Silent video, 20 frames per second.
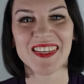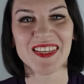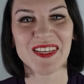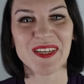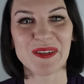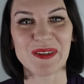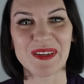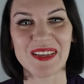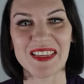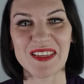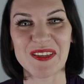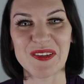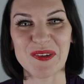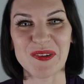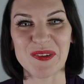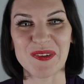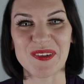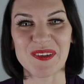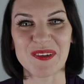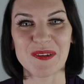Okay,
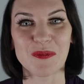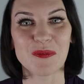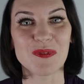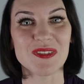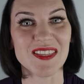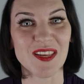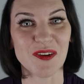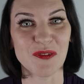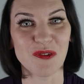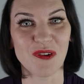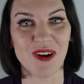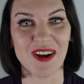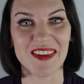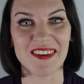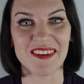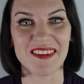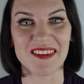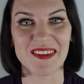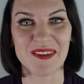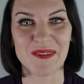good. Was that alright?
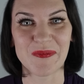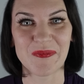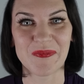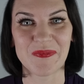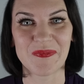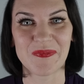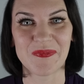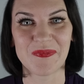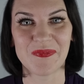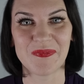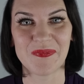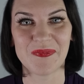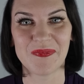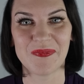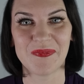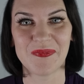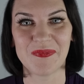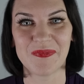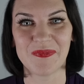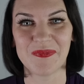
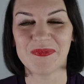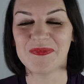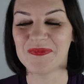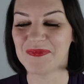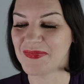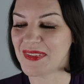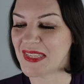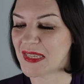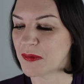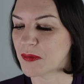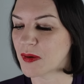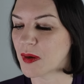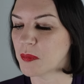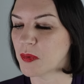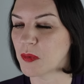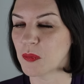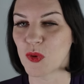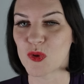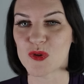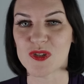Yeah, a couple
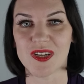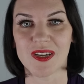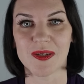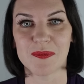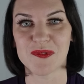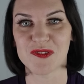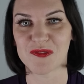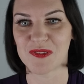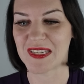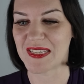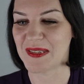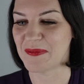more times. Ready?